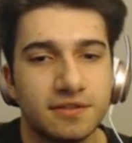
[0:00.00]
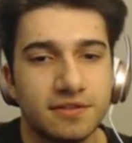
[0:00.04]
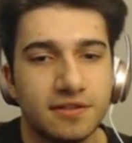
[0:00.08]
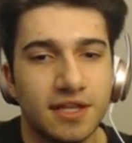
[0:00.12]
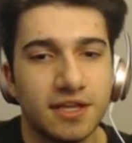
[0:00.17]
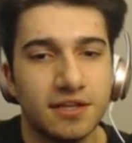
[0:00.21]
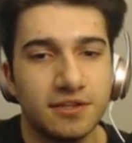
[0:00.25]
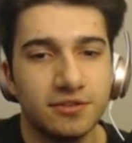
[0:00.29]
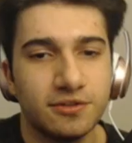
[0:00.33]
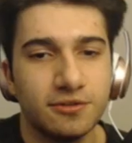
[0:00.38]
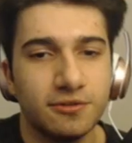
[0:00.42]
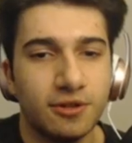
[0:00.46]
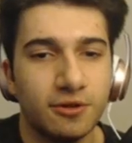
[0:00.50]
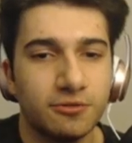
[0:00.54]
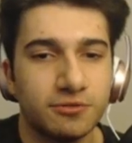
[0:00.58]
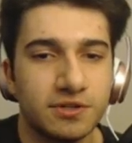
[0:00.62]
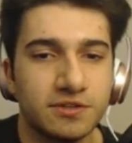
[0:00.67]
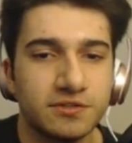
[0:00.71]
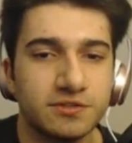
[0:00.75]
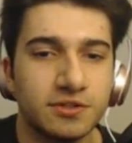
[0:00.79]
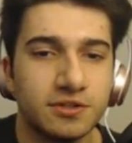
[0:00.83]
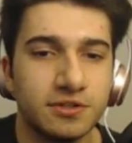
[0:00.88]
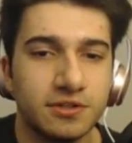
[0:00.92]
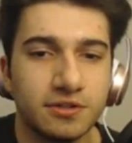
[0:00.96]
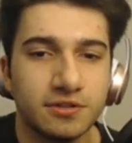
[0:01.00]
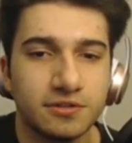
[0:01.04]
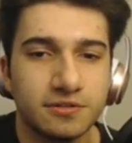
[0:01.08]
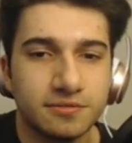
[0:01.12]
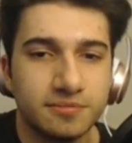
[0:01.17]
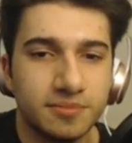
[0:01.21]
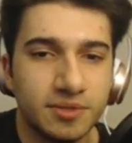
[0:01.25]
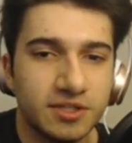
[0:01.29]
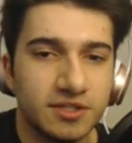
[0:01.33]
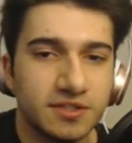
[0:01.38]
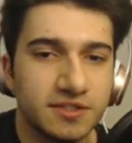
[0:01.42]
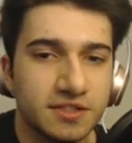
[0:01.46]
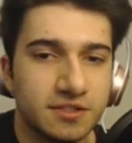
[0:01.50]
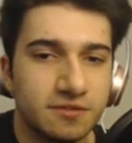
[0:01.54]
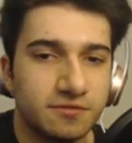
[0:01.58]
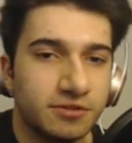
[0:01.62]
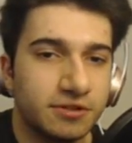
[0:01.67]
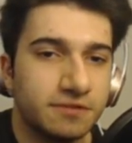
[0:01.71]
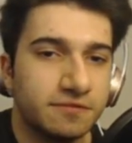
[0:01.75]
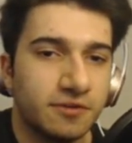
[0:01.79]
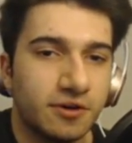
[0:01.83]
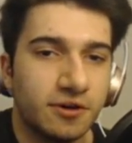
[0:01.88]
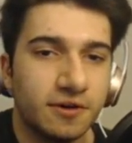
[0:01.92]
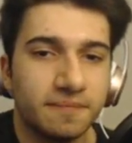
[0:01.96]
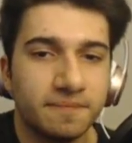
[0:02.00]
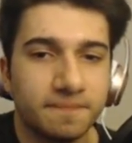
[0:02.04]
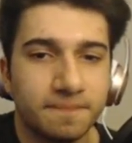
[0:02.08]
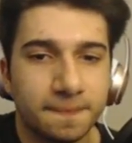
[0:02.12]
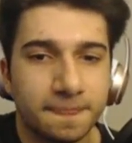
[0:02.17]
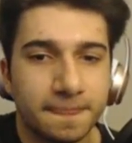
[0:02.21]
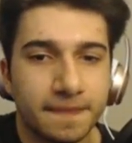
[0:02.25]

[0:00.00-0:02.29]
Thank you, Loki Solo, because it's free farm.